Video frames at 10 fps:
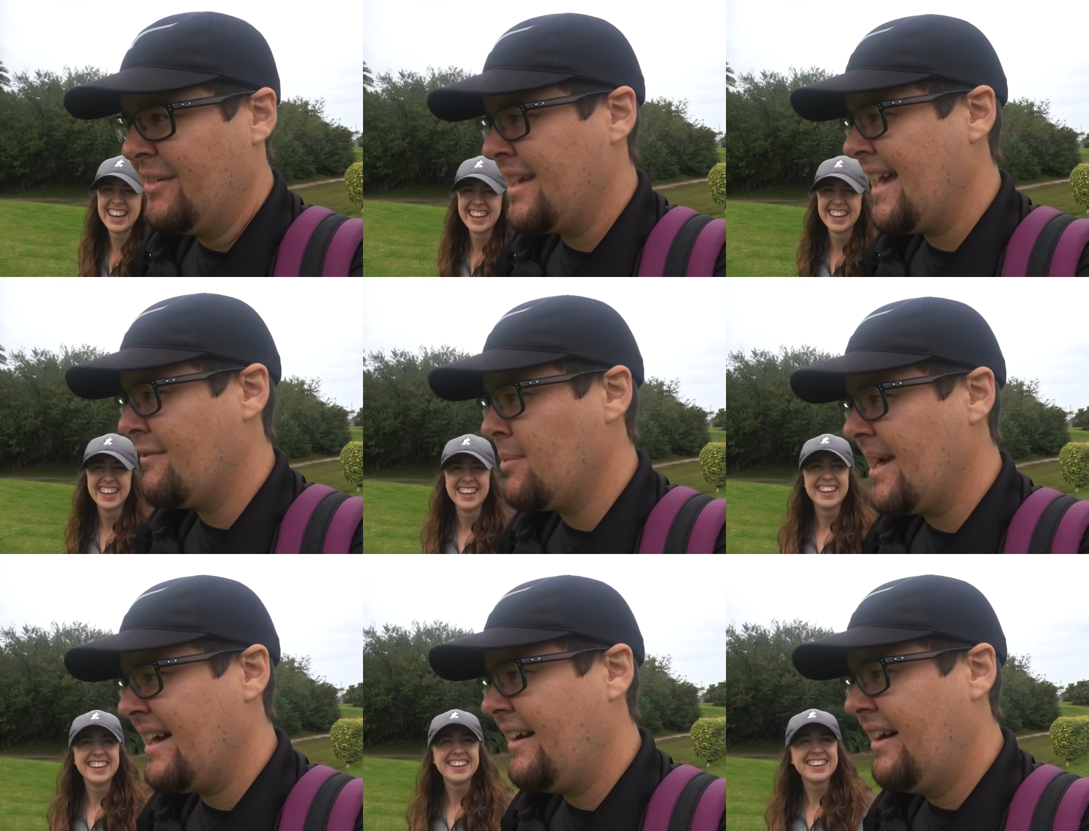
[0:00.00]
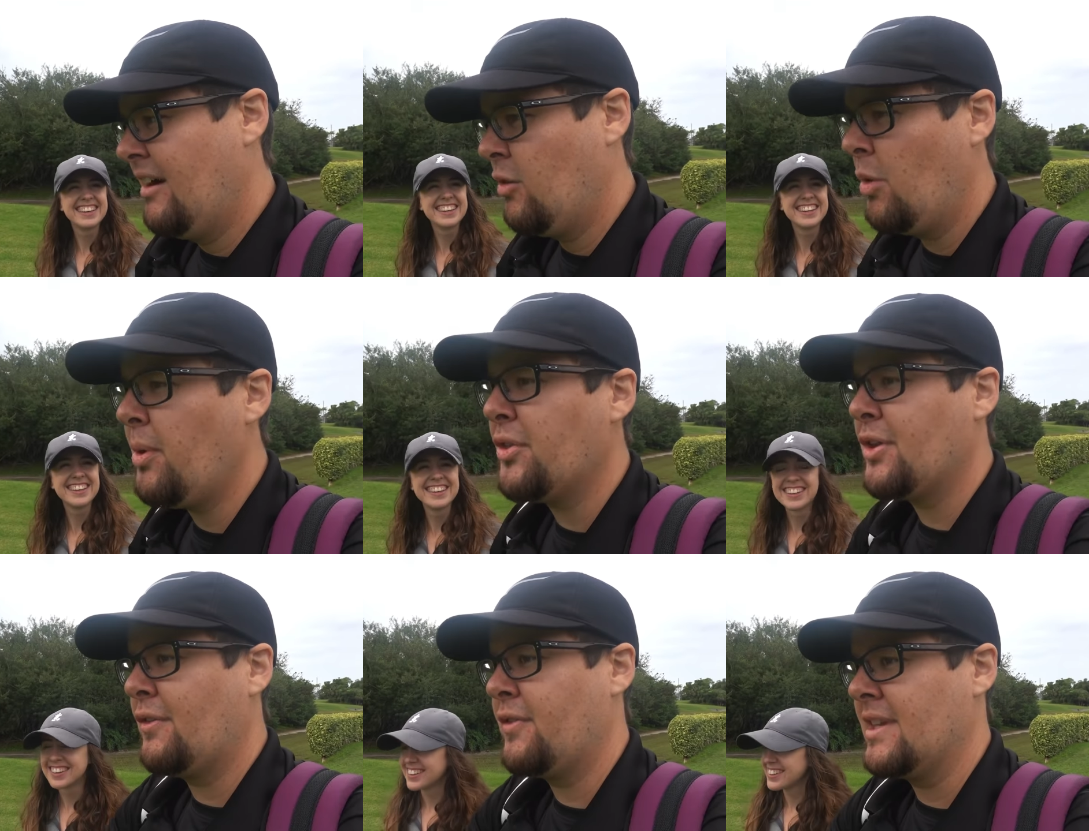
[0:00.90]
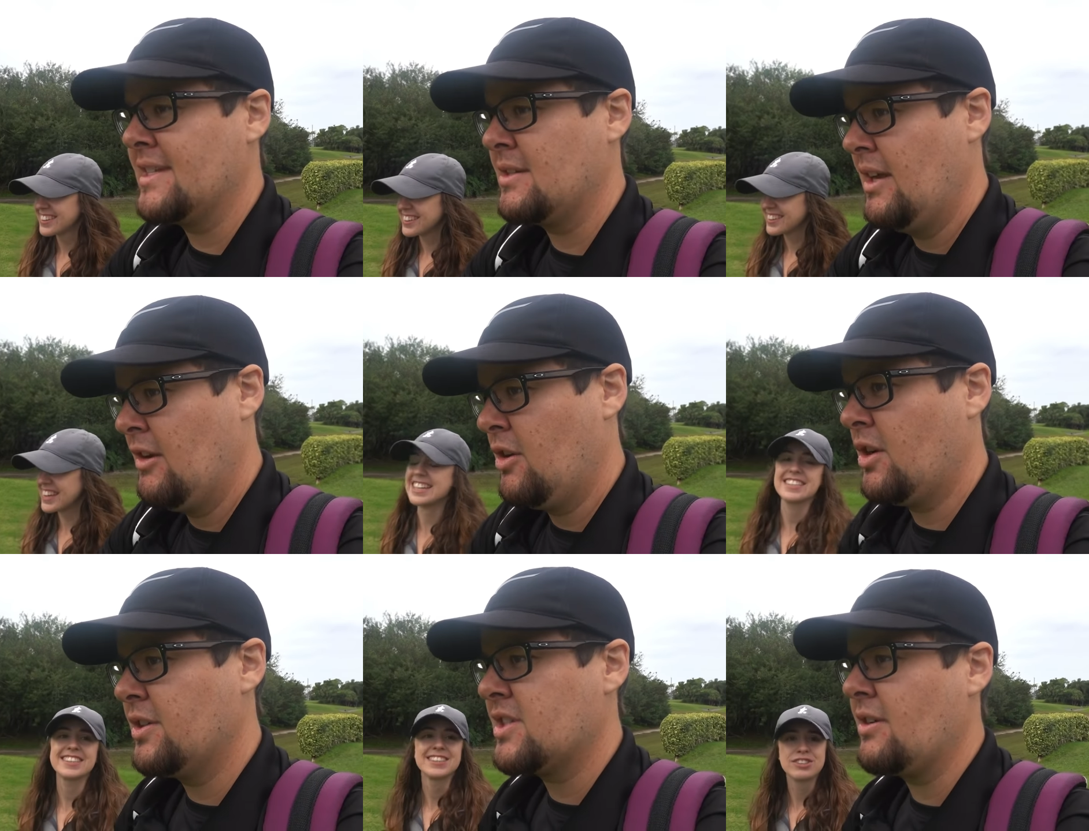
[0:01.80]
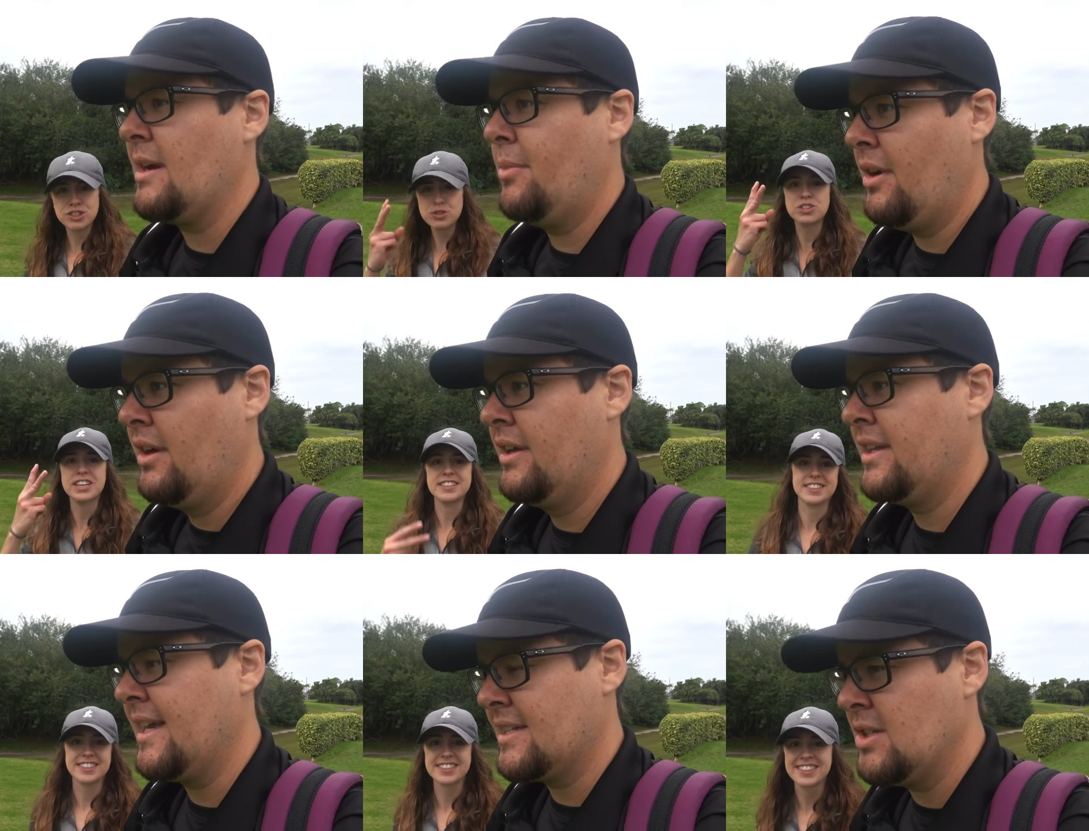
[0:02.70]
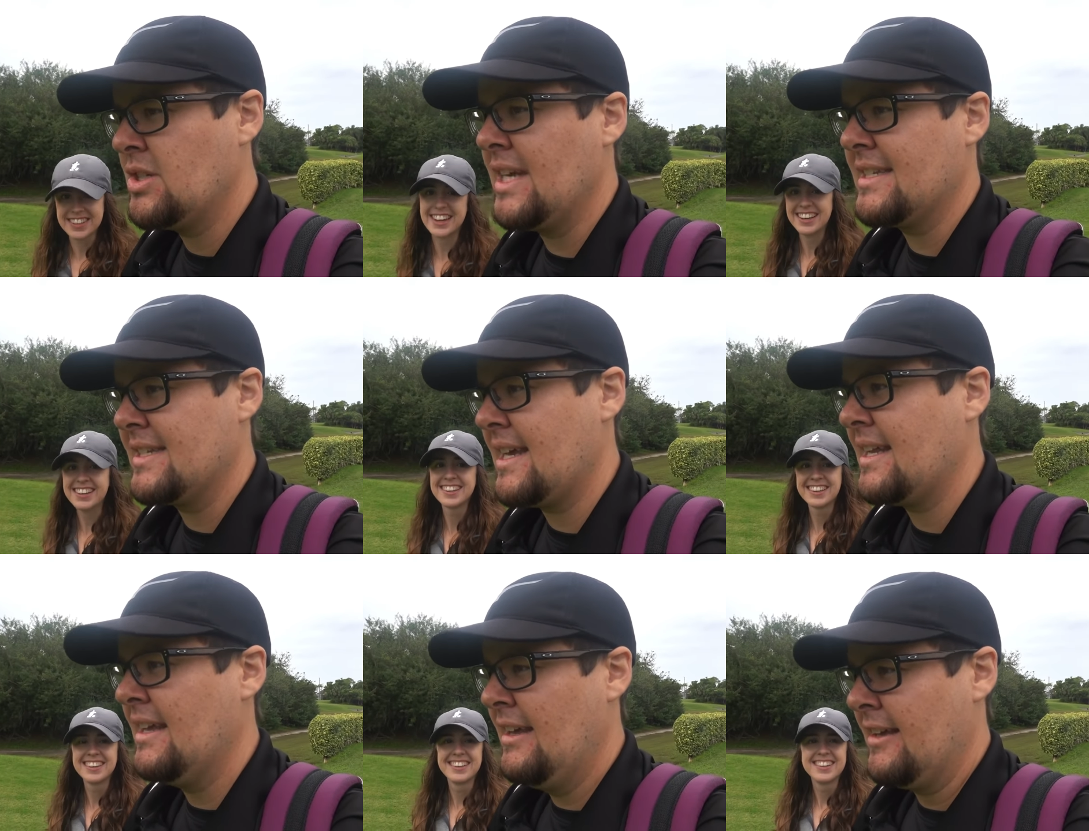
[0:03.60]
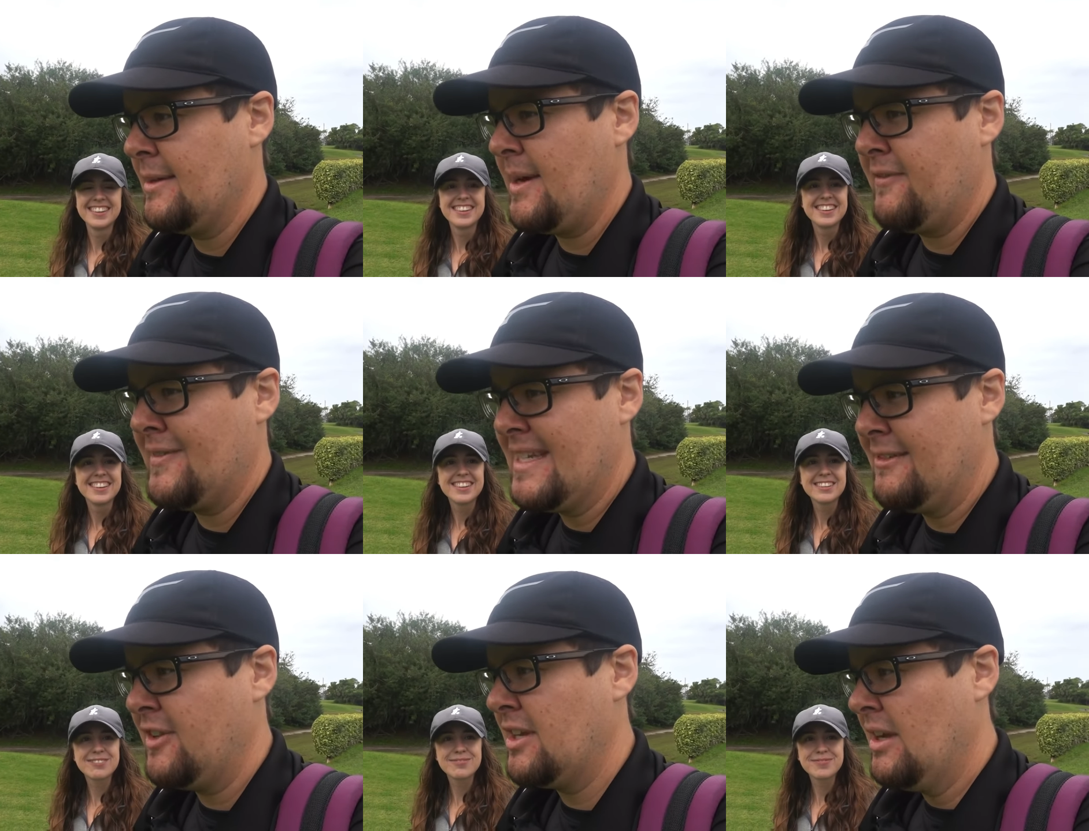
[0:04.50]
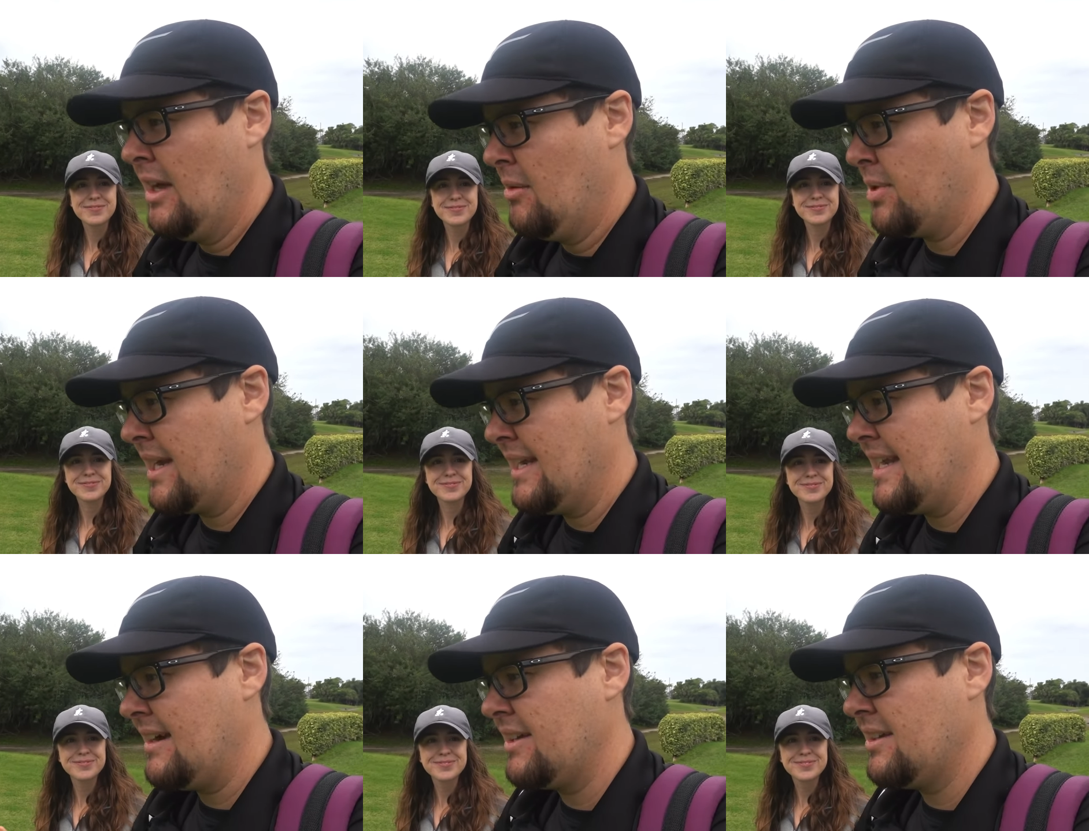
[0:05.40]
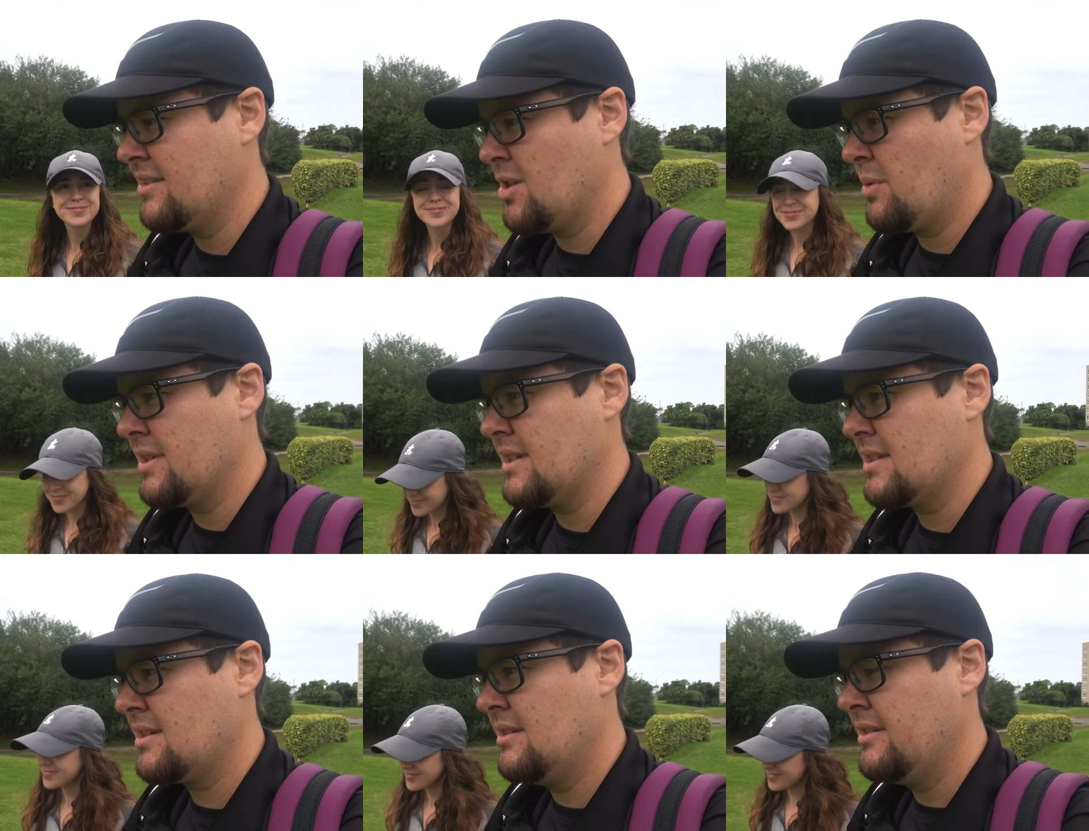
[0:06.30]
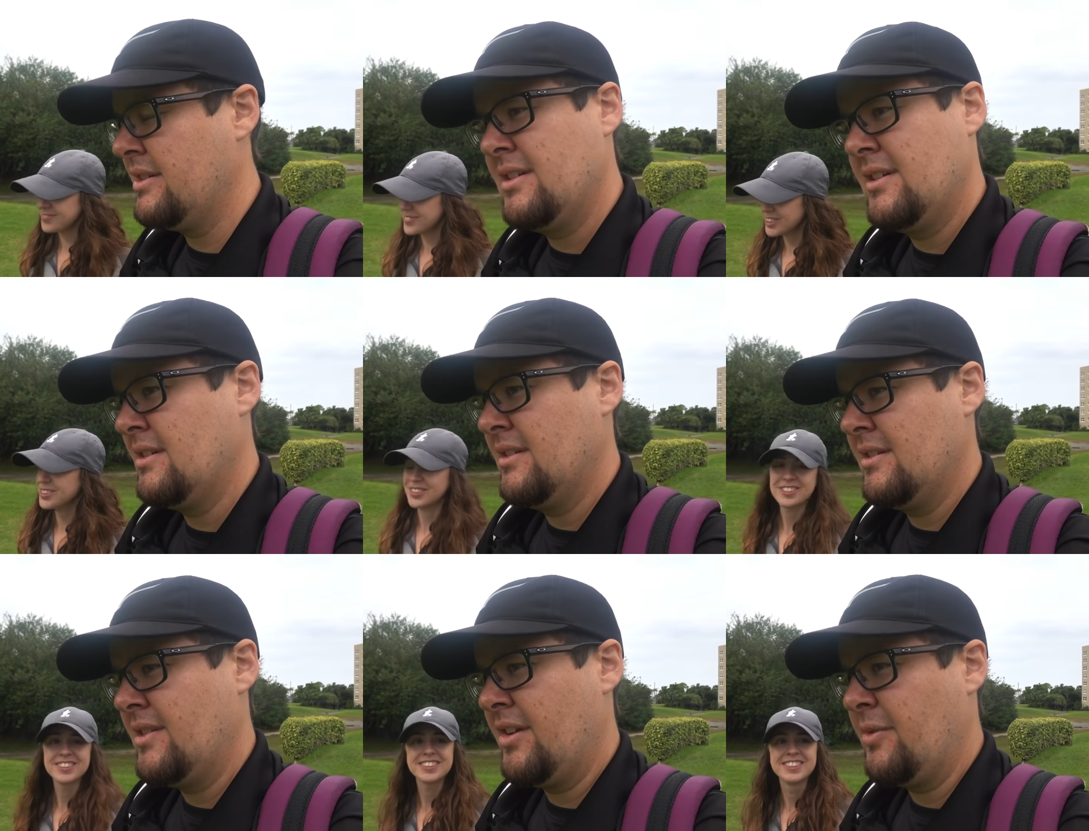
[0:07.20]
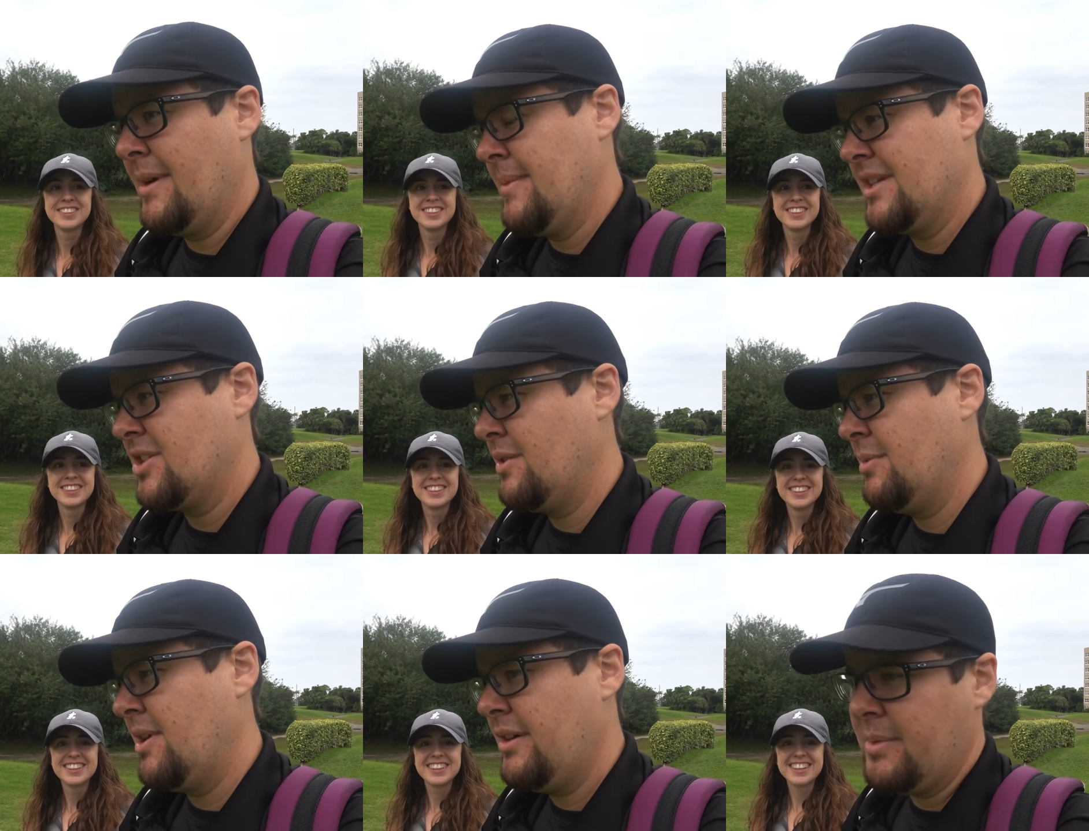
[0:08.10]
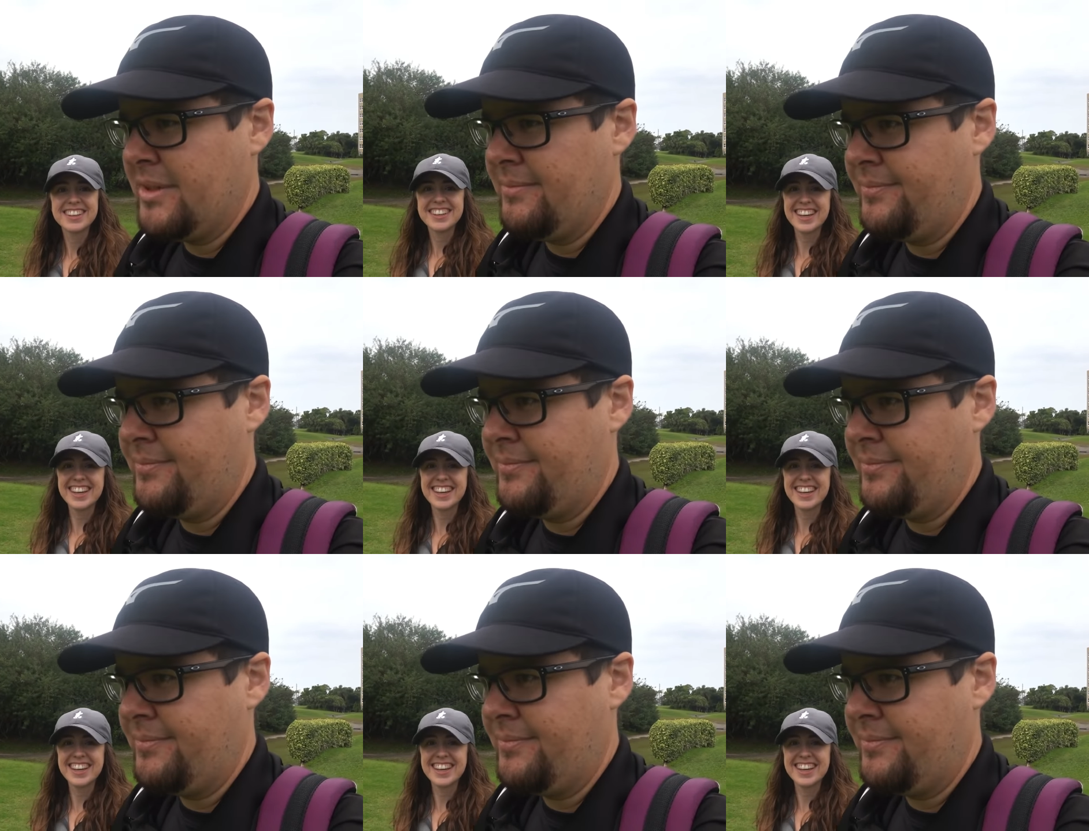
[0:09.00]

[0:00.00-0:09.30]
Speaker 1: we have about. We'll both go for this. Yes. We'll go a scramble. Two yeah, two chances at it. About 15 feet breaking downhill towards us. I don't know why I'm not showing the ball, but